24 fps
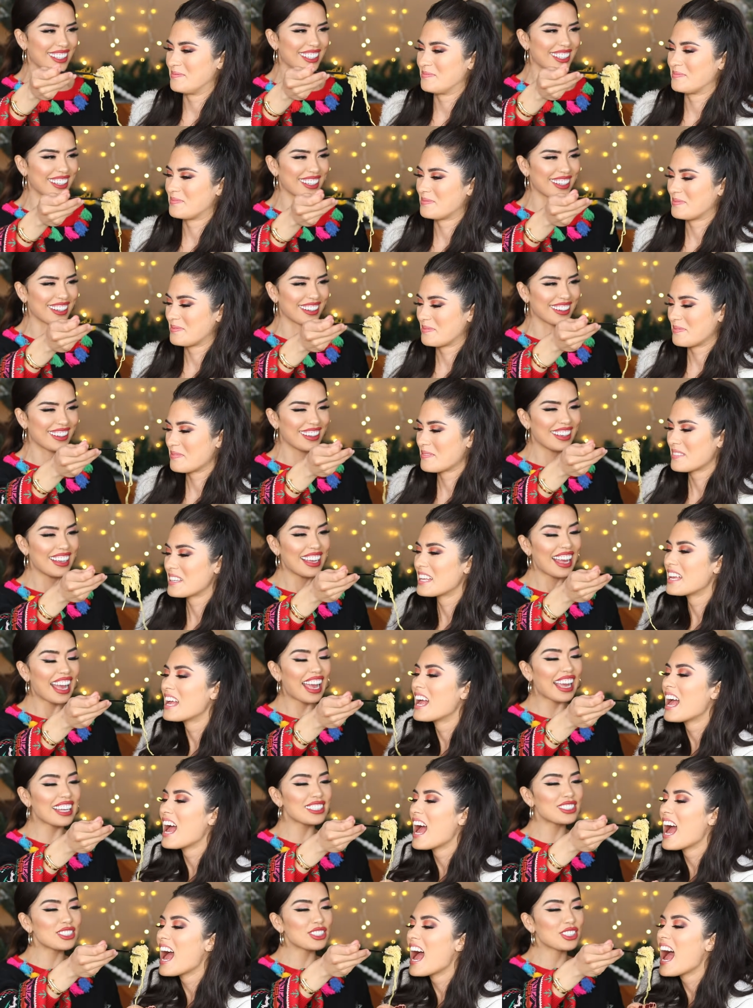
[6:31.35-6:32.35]
Speaker 1: Here.
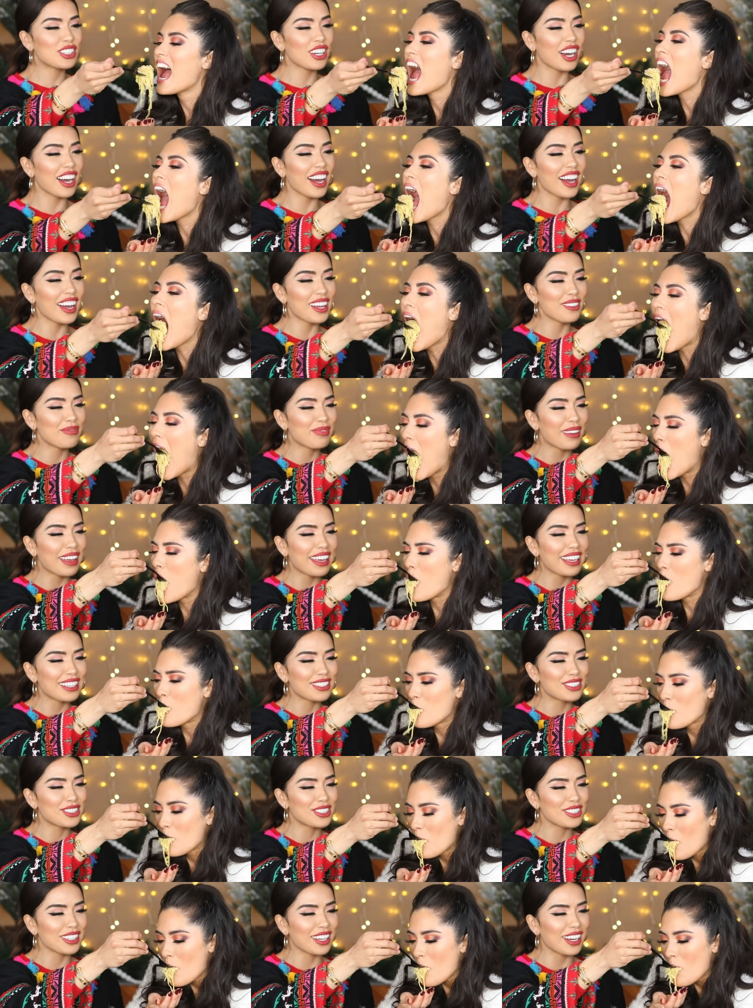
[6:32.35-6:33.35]
It's good,
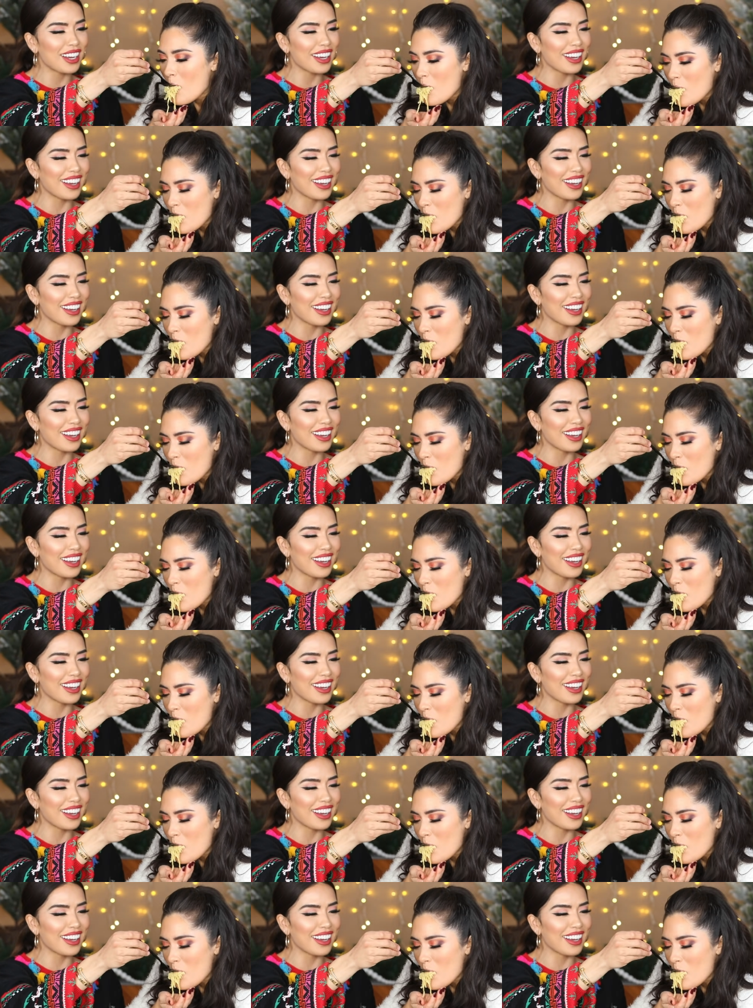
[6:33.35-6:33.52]
bitch.